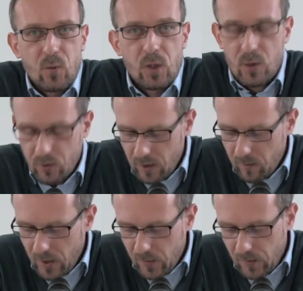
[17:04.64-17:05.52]
were talking
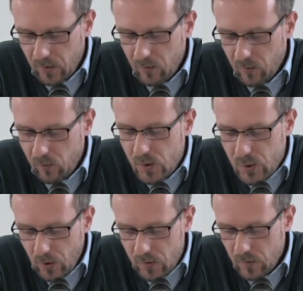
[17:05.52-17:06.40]
about the
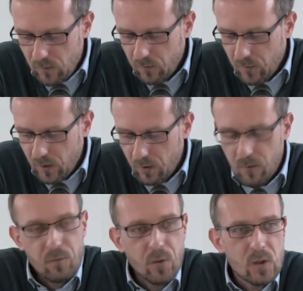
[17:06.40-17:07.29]
return to
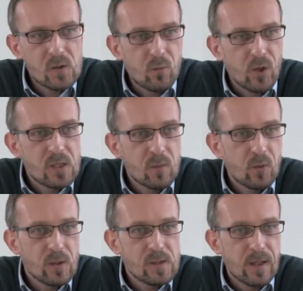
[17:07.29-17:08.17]
the first
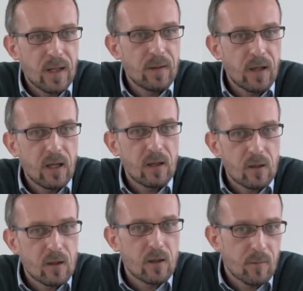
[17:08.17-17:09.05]
principles, then
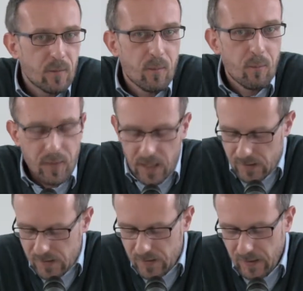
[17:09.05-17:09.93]
they
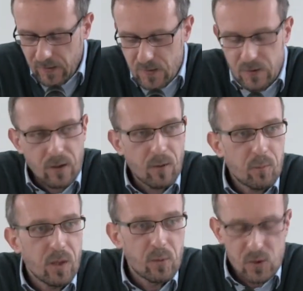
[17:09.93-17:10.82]
meant that
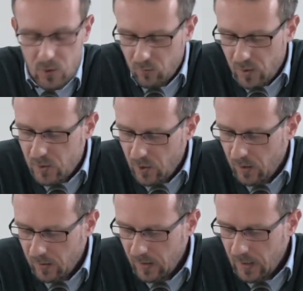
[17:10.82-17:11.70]
people should
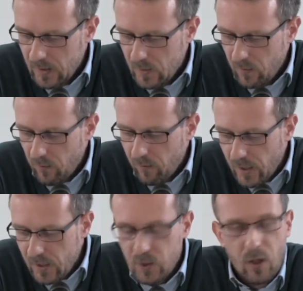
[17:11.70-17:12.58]
return to the
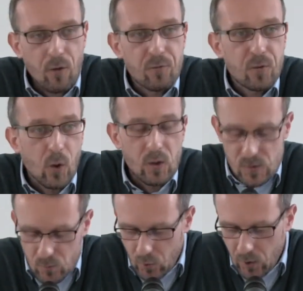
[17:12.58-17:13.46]
revelation of
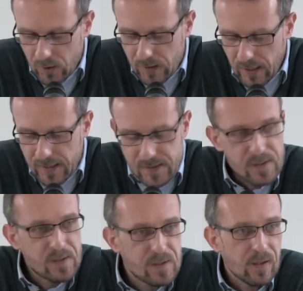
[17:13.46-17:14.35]
God's word as
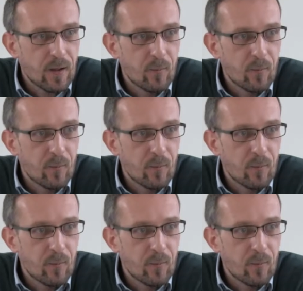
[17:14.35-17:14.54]
is